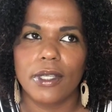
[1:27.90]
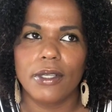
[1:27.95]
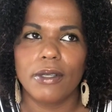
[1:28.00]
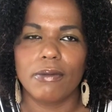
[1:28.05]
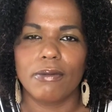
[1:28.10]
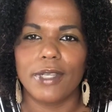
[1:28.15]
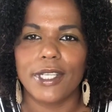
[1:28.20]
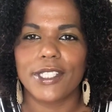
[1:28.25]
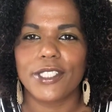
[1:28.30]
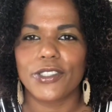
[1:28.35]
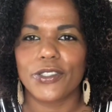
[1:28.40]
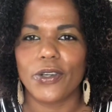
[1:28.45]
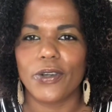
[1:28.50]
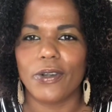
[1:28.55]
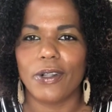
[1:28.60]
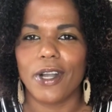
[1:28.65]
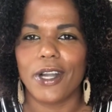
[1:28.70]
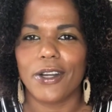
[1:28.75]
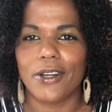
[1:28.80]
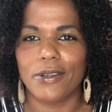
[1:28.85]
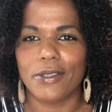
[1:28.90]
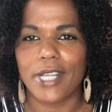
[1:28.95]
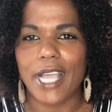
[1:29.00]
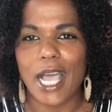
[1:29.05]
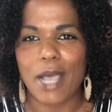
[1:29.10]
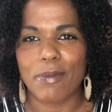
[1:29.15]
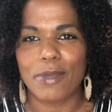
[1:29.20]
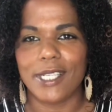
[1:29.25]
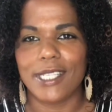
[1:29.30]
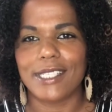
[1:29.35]
we control our own
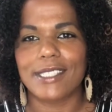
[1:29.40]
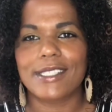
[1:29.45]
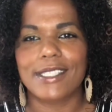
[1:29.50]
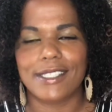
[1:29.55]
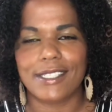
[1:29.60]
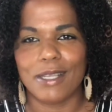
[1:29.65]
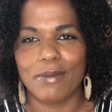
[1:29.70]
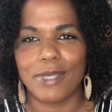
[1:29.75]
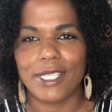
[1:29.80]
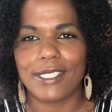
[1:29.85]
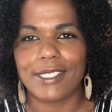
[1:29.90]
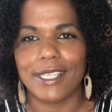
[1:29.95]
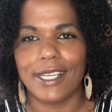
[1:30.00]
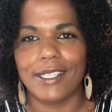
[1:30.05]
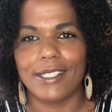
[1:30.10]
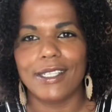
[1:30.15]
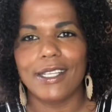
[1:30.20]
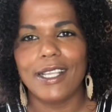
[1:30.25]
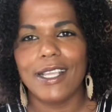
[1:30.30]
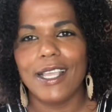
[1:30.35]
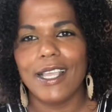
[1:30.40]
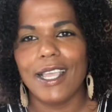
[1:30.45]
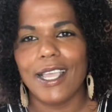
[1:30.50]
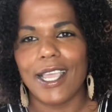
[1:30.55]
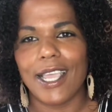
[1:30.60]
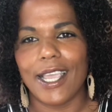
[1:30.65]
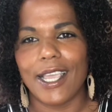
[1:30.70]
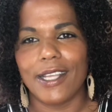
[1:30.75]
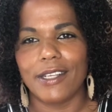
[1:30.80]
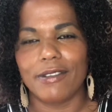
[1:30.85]
happiness to some extent.
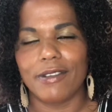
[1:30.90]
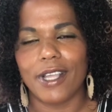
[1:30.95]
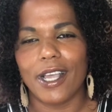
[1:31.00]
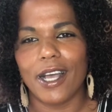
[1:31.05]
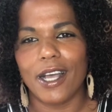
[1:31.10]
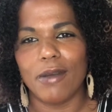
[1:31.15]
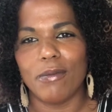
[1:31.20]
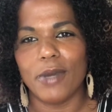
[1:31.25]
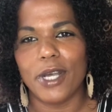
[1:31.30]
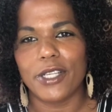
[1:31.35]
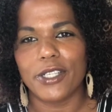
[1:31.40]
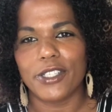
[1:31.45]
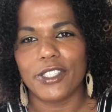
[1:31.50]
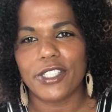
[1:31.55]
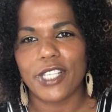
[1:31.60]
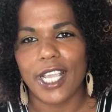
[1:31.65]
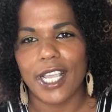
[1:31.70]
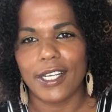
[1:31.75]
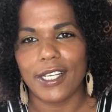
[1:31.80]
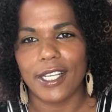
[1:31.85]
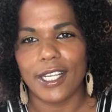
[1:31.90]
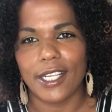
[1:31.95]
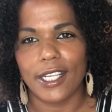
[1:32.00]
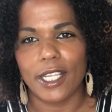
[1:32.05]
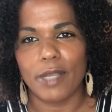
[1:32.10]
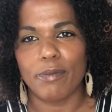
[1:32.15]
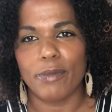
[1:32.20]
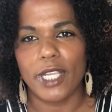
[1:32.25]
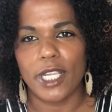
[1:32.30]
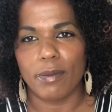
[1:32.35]
And understanding
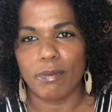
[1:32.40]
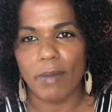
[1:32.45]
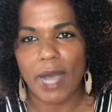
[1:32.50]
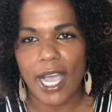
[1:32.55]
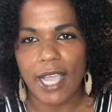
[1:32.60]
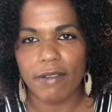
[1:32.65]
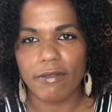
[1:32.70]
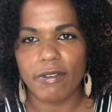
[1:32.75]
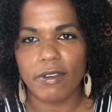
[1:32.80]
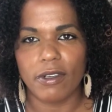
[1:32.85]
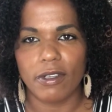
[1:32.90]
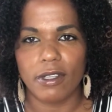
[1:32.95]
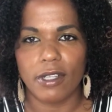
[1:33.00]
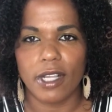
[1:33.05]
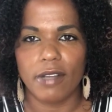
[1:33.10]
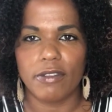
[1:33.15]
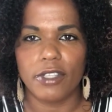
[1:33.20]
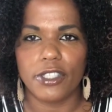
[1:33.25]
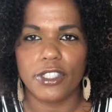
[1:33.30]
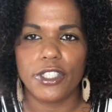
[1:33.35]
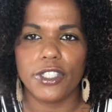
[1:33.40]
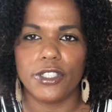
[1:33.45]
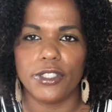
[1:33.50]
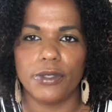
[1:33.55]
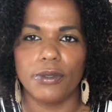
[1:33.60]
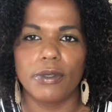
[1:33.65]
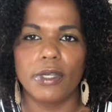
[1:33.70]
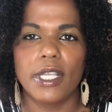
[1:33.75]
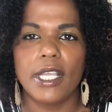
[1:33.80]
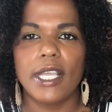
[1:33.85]
and being mindful of the
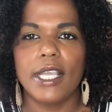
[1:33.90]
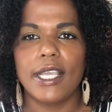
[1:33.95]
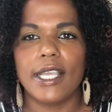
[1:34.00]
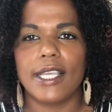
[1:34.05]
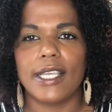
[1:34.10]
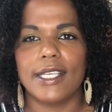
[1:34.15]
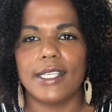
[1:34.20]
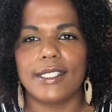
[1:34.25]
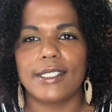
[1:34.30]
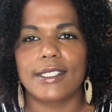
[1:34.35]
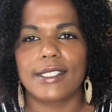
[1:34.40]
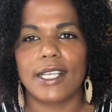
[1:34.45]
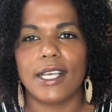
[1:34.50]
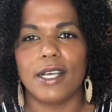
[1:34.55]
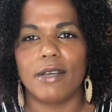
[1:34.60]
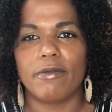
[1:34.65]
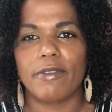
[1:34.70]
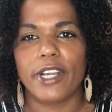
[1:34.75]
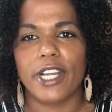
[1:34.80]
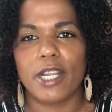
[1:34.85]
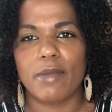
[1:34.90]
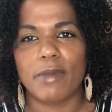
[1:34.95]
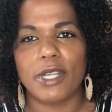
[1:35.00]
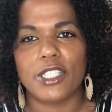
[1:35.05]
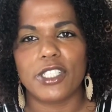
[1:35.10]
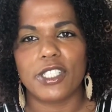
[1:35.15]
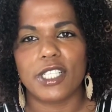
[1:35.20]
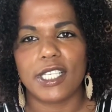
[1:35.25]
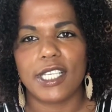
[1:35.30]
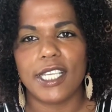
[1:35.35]
two is very
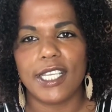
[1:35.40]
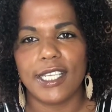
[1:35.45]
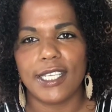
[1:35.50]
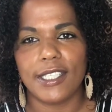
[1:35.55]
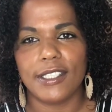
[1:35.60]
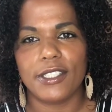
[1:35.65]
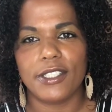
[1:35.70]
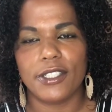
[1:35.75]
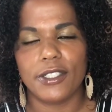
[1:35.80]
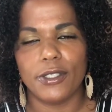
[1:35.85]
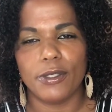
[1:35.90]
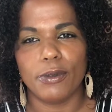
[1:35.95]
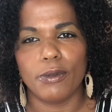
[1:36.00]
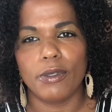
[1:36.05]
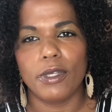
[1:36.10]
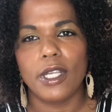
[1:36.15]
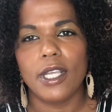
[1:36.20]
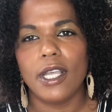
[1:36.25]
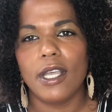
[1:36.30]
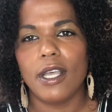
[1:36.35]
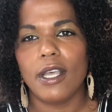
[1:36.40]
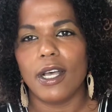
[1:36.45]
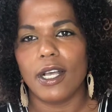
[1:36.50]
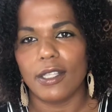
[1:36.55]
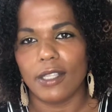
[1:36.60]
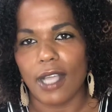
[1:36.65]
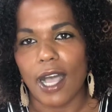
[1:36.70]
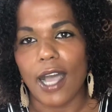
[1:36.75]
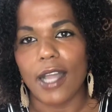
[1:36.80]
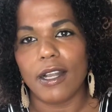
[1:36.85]
much the key to a
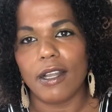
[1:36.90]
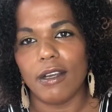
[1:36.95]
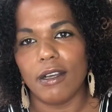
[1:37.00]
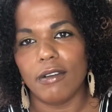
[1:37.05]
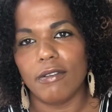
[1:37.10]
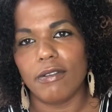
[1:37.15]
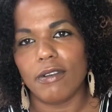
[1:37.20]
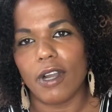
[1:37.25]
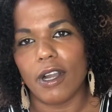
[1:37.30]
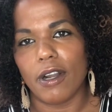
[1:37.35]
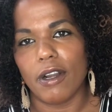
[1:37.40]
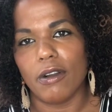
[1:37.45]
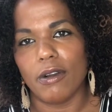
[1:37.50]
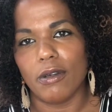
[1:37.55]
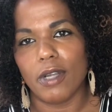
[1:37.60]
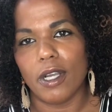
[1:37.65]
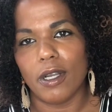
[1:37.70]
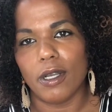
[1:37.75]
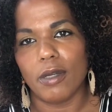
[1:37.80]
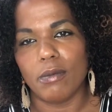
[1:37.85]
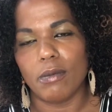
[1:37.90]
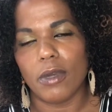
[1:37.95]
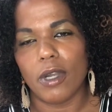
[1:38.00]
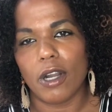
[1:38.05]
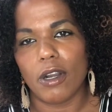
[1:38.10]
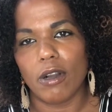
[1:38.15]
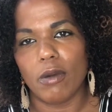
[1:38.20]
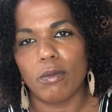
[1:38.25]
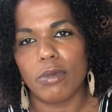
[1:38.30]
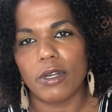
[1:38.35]
lot of
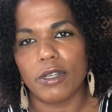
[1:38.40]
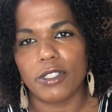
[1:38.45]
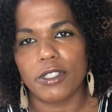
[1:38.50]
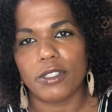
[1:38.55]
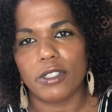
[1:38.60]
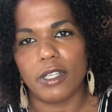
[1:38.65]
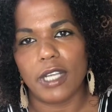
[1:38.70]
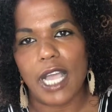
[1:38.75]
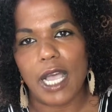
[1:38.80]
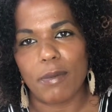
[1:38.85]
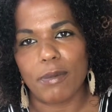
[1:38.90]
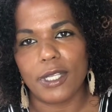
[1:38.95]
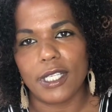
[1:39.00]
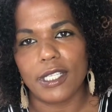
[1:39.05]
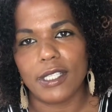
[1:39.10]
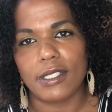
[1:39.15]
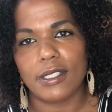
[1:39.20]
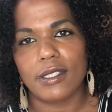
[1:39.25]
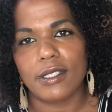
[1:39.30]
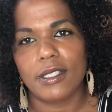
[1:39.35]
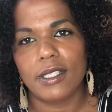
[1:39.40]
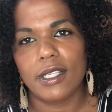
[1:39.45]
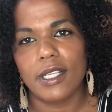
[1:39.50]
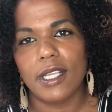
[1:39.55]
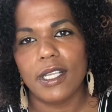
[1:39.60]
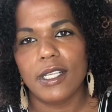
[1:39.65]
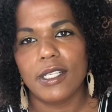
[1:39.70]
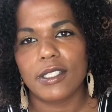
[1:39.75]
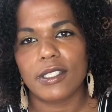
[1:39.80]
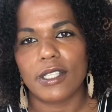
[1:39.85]
our own personal happiness.
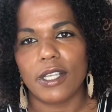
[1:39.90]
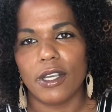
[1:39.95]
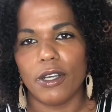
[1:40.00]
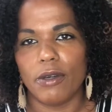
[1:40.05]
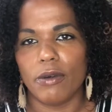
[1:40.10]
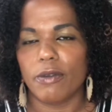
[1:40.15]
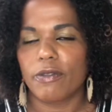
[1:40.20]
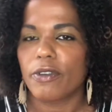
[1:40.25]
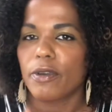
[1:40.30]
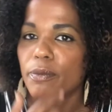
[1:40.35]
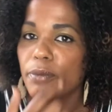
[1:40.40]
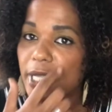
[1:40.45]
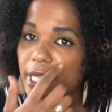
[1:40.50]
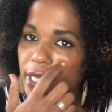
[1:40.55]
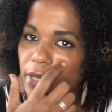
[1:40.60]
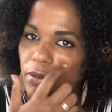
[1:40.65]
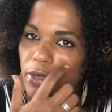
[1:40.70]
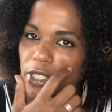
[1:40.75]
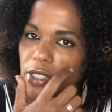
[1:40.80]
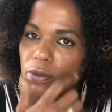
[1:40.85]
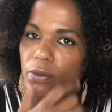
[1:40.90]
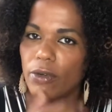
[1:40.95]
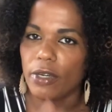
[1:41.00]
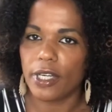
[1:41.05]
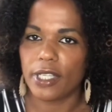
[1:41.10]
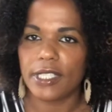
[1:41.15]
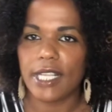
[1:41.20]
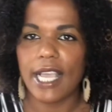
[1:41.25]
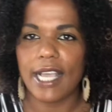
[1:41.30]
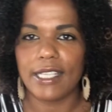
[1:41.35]
So for me, what's
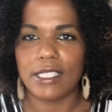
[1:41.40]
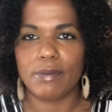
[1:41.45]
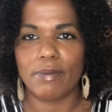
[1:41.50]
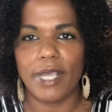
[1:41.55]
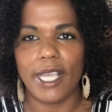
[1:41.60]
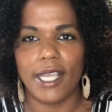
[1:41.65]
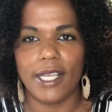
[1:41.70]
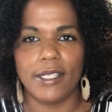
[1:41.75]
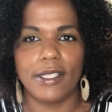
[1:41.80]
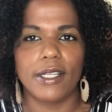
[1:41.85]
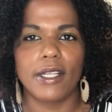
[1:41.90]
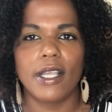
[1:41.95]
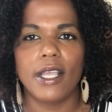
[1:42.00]
worked has been